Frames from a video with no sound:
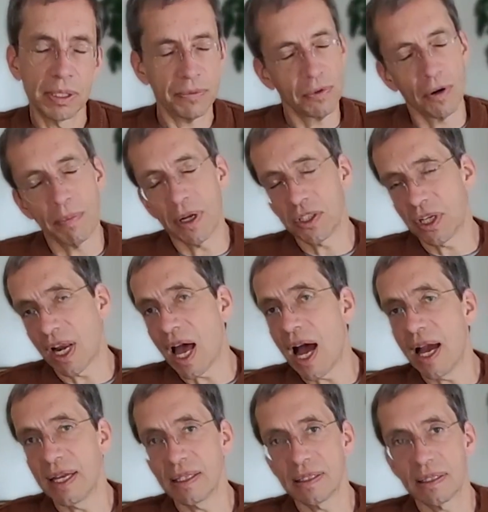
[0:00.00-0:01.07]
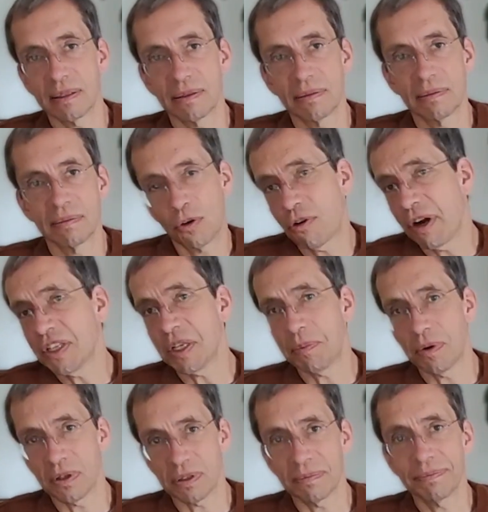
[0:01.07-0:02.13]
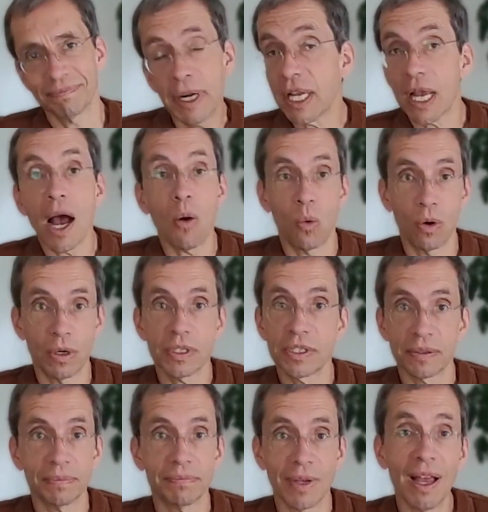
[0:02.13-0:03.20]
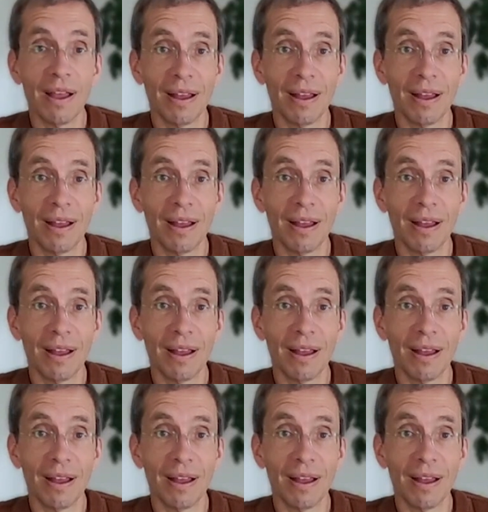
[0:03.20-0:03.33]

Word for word: but for a bunch of lies, for a crazy person. But it got worse.